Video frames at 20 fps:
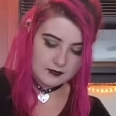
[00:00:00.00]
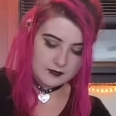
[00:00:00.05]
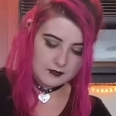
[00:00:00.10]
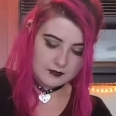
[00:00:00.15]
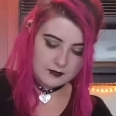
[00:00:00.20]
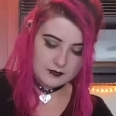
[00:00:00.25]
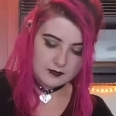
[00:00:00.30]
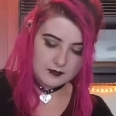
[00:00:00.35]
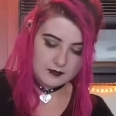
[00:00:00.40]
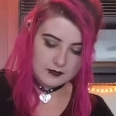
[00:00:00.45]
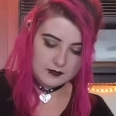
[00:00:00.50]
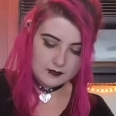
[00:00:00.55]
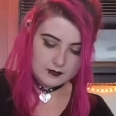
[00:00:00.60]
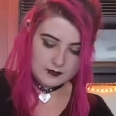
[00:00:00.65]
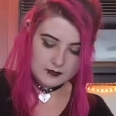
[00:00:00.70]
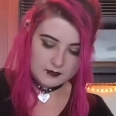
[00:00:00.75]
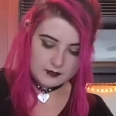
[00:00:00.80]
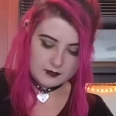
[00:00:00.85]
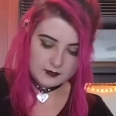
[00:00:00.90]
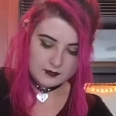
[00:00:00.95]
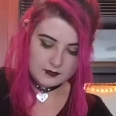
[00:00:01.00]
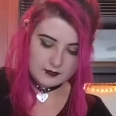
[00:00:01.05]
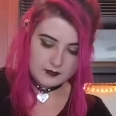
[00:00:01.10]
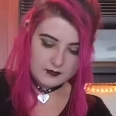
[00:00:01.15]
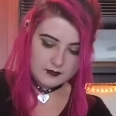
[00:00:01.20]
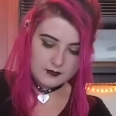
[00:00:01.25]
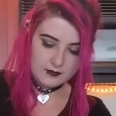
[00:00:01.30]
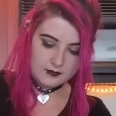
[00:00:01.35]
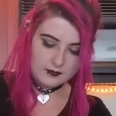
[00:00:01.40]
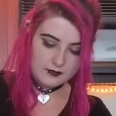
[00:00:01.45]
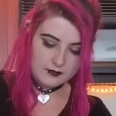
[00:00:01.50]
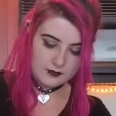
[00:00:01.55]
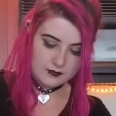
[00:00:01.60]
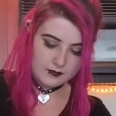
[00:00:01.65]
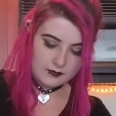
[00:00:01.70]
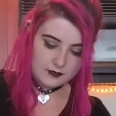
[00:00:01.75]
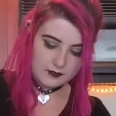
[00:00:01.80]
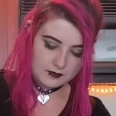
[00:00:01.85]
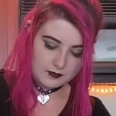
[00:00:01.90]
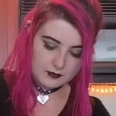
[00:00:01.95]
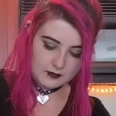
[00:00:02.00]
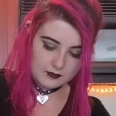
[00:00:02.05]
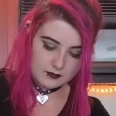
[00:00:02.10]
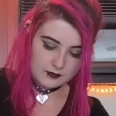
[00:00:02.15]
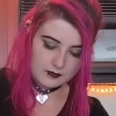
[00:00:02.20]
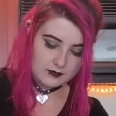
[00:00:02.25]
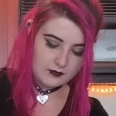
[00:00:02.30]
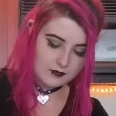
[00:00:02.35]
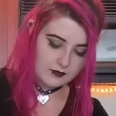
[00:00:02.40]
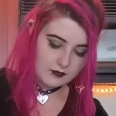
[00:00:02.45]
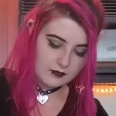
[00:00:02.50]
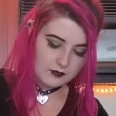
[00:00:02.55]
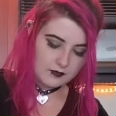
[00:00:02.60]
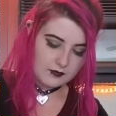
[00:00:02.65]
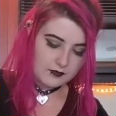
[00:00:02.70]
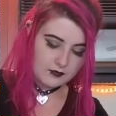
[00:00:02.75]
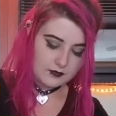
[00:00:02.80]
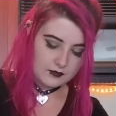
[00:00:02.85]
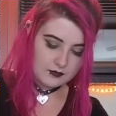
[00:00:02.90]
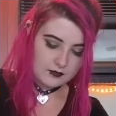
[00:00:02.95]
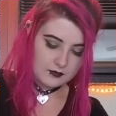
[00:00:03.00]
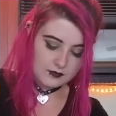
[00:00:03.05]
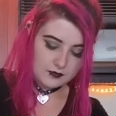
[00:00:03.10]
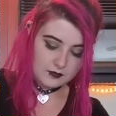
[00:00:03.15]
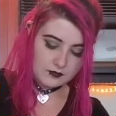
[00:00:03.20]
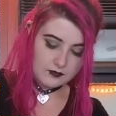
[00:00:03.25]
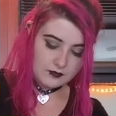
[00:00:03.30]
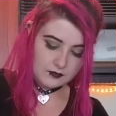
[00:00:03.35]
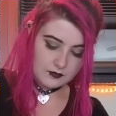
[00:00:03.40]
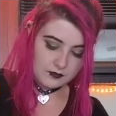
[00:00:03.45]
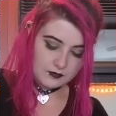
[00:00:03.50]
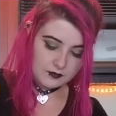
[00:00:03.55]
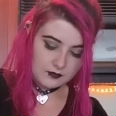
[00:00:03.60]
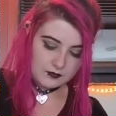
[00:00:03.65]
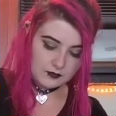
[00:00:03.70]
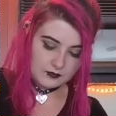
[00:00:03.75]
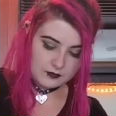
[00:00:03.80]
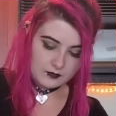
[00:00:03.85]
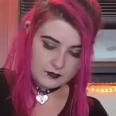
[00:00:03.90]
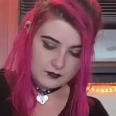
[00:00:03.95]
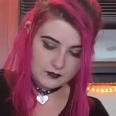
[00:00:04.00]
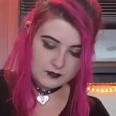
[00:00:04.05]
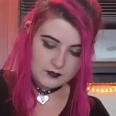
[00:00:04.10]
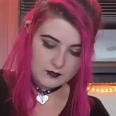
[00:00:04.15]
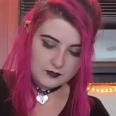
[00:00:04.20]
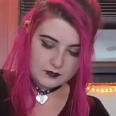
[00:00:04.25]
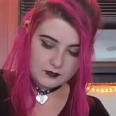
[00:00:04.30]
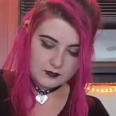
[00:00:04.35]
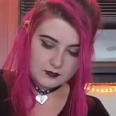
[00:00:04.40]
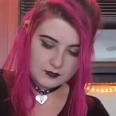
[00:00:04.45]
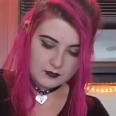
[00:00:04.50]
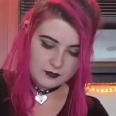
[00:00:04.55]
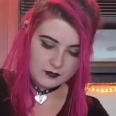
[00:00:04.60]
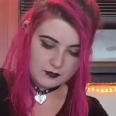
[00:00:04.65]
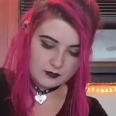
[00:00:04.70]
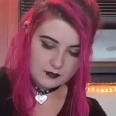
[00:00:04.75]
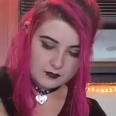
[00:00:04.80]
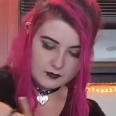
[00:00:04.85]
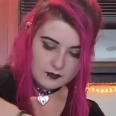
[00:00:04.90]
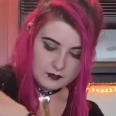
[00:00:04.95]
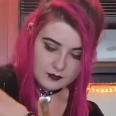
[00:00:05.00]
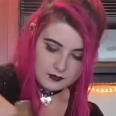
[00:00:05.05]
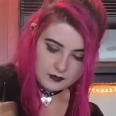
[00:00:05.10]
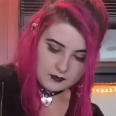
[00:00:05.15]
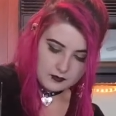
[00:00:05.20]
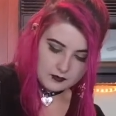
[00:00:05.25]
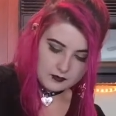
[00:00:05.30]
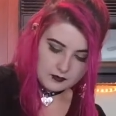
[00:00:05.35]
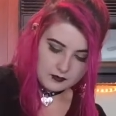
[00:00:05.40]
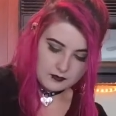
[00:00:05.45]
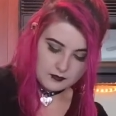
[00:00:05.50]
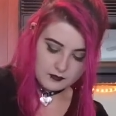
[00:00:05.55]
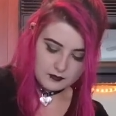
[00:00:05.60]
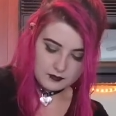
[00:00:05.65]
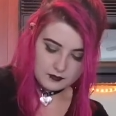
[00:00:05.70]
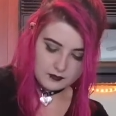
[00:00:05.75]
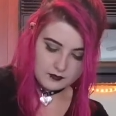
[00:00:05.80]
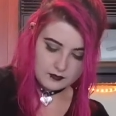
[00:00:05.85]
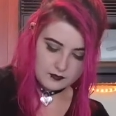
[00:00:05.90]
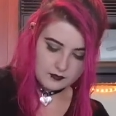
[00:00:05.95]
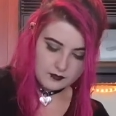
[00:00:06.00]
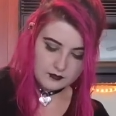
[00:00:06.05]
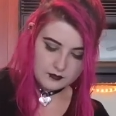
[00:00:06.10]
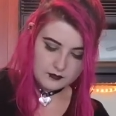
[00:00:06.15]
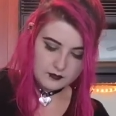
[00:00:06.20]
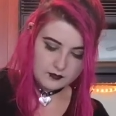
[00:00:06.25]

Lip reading: Nobody speaks.